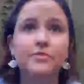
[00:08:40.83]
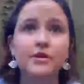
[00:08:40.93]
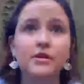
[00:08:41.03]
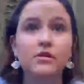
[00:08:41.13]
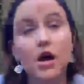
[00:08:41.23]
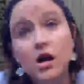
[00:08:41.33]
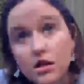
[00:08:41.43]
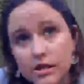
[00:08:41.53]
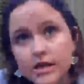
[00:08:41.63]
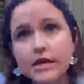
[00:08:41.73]

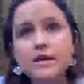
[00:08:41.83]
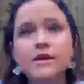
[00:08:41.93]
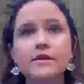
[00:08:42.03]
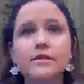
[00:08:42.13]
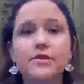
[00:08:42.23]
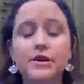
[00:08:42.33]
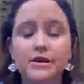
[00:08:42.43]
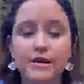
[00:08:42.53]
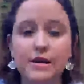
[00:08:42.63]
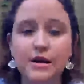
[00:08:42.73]
Luckily,
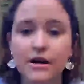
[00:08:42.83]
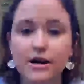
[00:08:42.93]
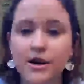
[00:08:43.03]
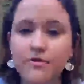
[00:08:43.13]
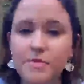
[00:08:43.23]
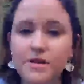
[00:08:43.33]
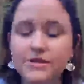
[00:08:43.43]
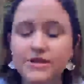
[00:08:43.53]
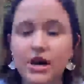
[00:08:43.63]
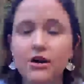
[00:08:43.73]
the
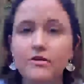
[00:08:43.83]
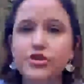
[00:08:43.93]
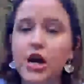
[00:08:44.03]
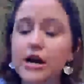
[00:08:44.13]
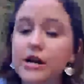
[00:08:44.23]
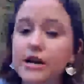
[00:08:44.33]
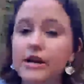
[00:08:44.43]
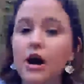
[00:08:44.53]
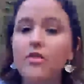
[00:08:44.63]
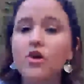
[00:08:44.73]
governments of China and
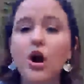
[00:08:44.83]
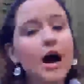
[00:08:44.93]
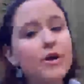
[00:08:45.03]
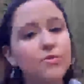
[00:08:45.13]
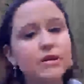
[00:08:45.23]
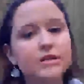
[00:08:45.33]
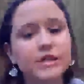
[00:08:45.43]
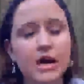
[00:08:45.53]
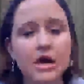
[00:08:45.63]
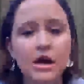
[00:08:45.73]
other high-risk
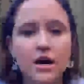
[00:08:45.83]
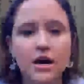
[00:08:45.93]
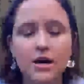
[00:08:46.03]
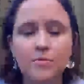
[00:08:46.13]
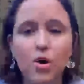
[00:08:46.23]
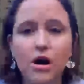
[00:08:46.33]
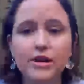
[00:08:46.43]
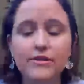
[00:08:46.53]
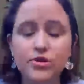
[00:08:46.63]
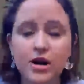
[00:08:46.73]

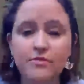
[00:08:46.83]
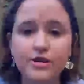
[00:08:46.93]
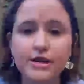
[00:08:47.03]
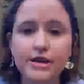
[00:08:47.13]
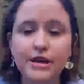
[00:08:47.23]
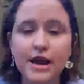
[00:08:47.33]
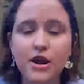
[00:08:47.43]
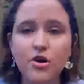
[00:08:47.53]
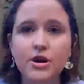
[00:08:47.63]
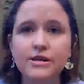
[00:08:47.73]
wildlife trafficking
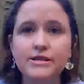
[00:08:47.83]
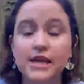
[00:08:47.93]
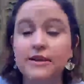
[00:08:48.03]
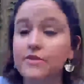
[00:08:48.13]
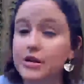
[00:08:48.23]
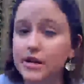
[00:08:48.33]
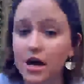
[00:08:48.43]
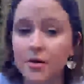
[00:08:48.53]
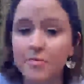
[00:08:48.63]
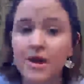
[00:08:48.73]
areas like
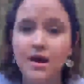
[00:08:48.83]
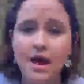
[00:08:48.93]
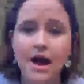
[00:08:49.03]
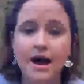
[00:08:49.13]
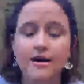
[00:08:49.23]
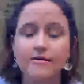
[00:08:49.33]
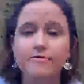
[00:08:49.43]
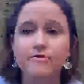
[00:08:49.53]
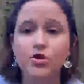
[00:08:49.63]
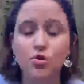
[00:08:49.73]
Vietnam
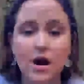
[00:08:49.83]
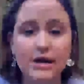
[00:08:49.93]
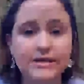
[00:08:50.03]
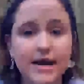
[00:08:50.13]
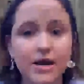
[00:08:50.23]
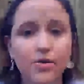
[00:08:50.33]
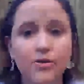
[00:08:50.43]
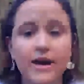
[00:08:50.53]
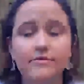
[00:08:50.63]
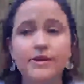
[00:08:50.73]
have cracked down,
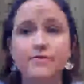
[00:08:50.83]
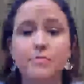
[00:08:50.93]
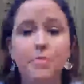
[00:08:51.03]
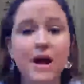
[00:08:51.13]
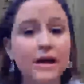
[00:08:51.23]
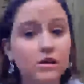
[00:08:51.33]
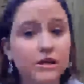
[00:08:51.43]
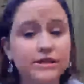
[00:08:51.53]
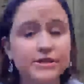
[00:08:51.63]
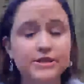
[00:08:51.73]
have given
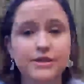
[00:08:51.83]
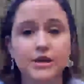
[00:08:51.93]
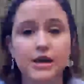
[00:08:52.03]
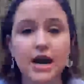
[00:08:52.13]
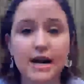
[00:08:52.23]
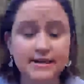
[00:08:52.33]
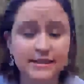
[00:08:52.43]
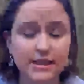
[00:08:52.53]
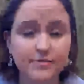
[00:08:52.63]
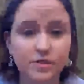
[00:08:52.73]
pangolins the highest
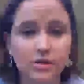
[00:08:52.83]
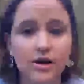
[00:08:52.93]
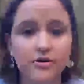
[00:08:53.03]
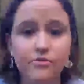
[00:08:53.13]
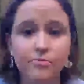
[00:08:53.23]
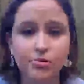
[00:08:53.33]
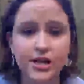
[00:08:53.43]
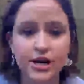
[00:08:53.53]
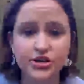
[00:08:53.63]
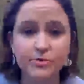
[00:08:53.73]
level of
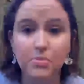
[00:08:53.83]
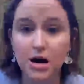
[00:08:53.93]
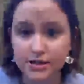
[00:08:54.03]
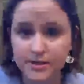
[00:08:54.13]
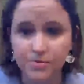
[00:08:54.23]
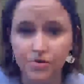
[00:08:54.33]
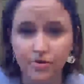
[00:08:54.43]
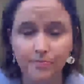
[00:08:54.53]
protection possible.